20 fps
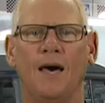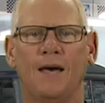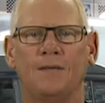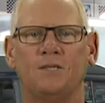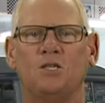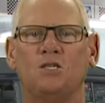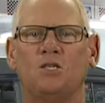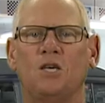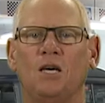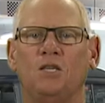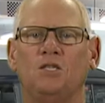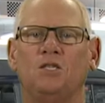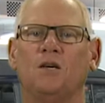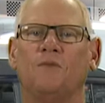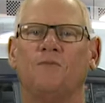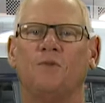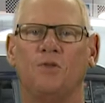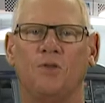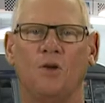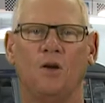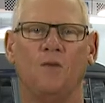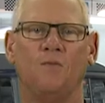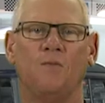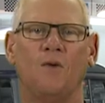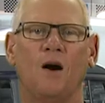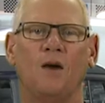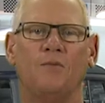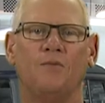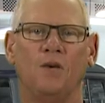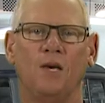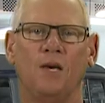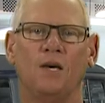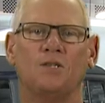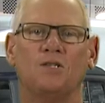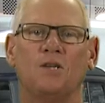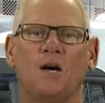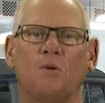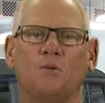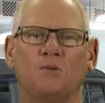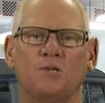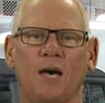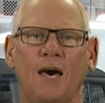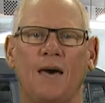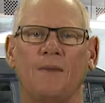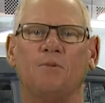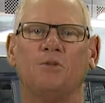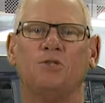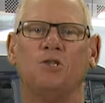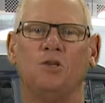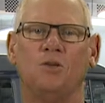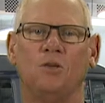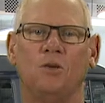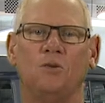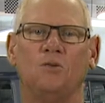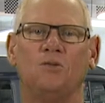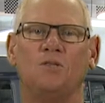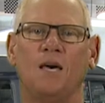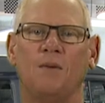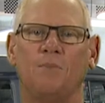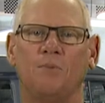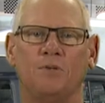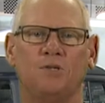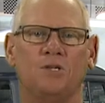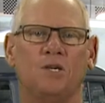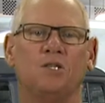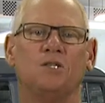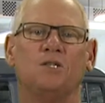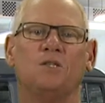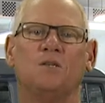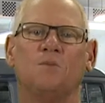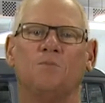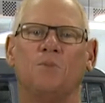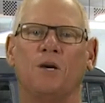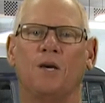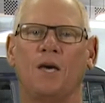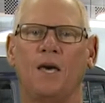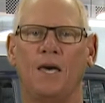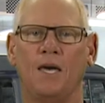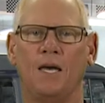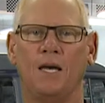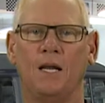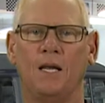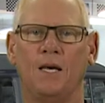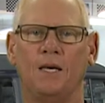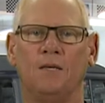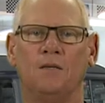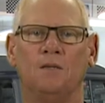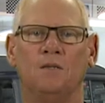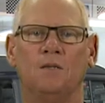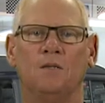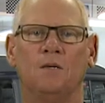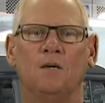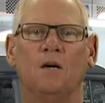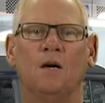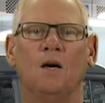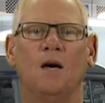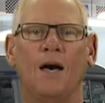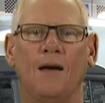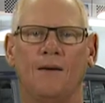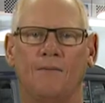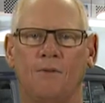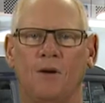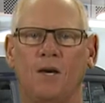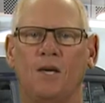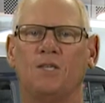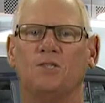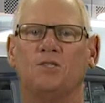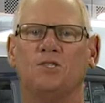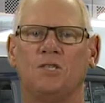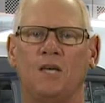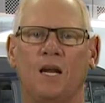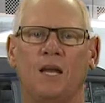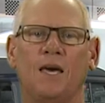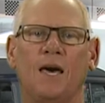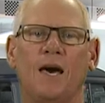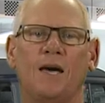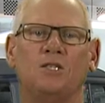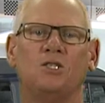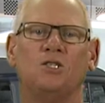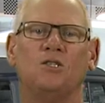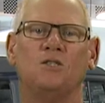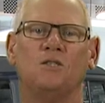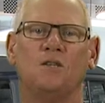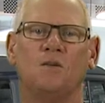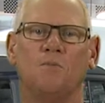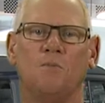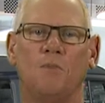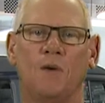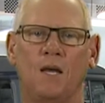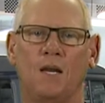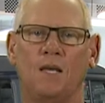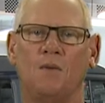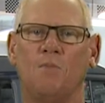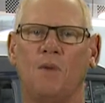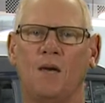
As a teacher for 35 years, I was able to use that position to bring healing and reconciliation to many